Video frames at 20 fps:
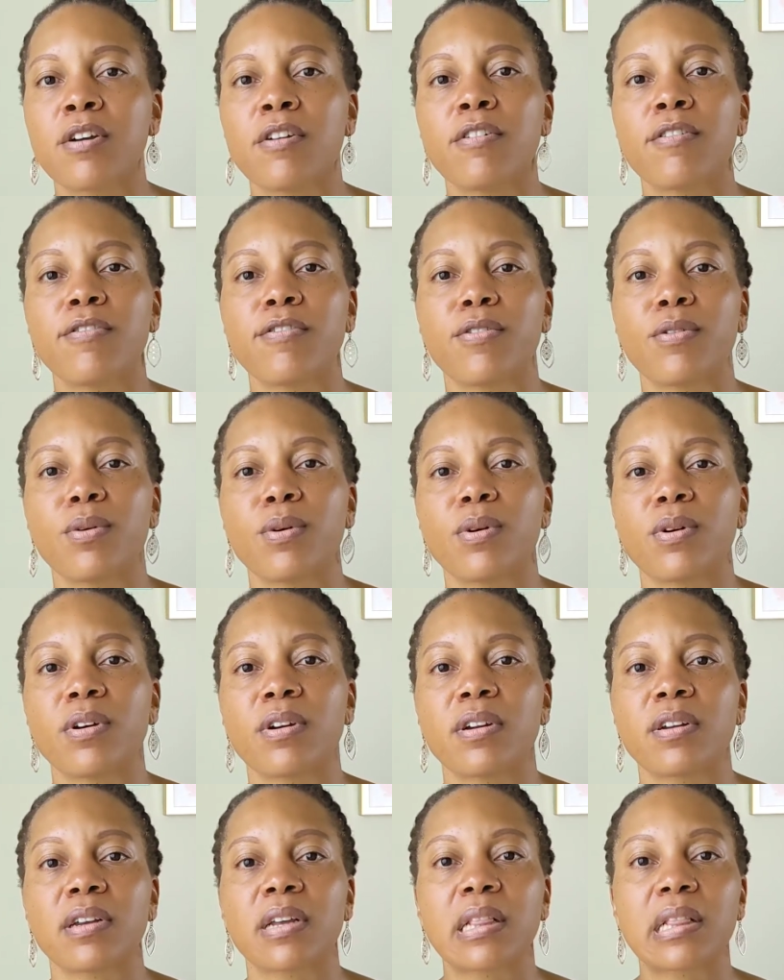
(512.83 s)

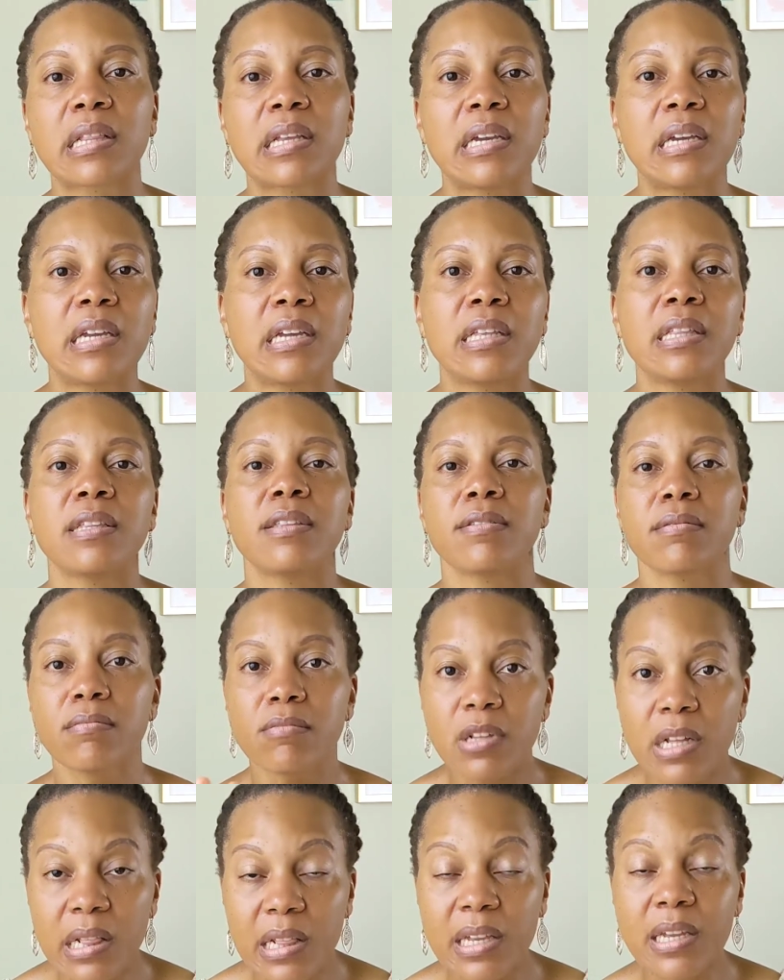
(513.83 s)
for clean
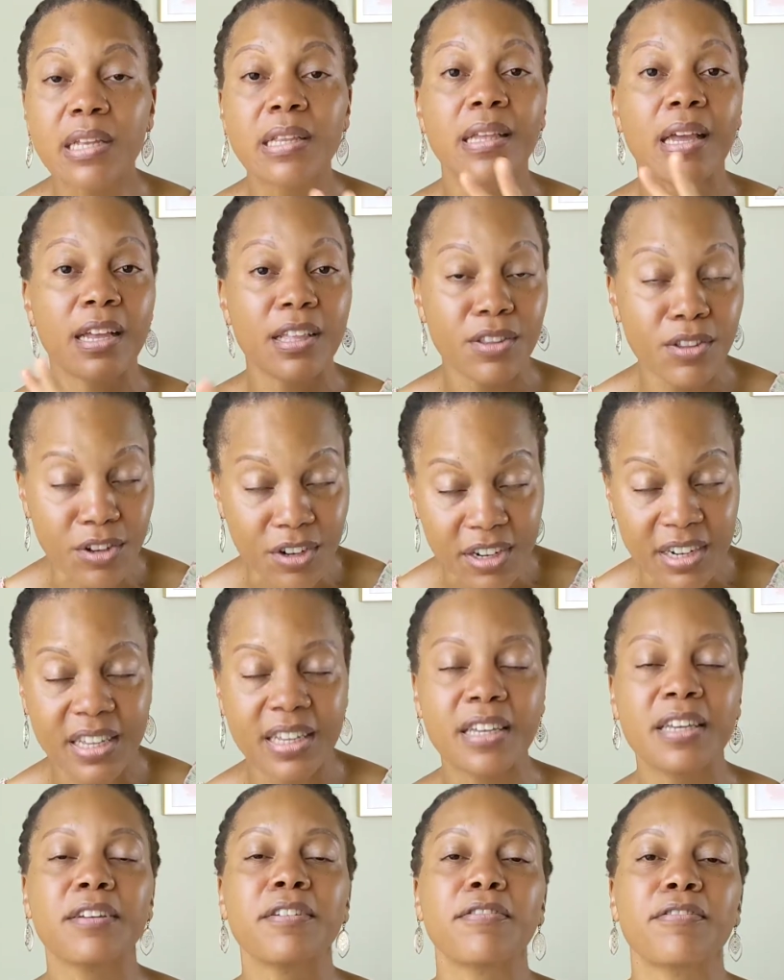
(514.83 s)
and
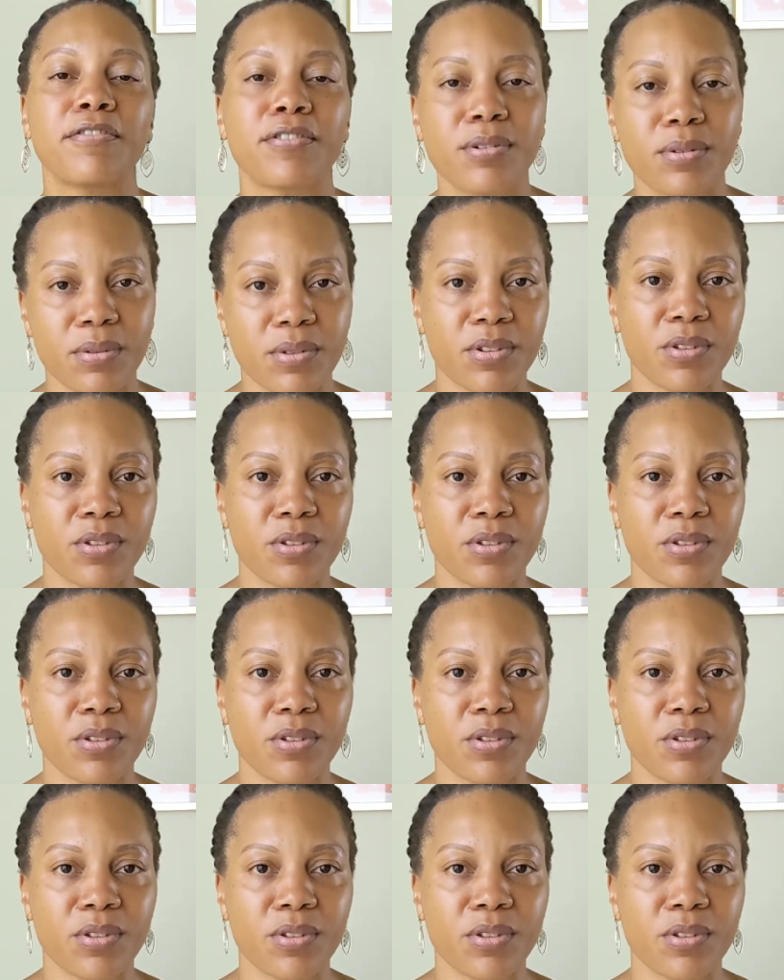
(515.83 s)
dirty foods.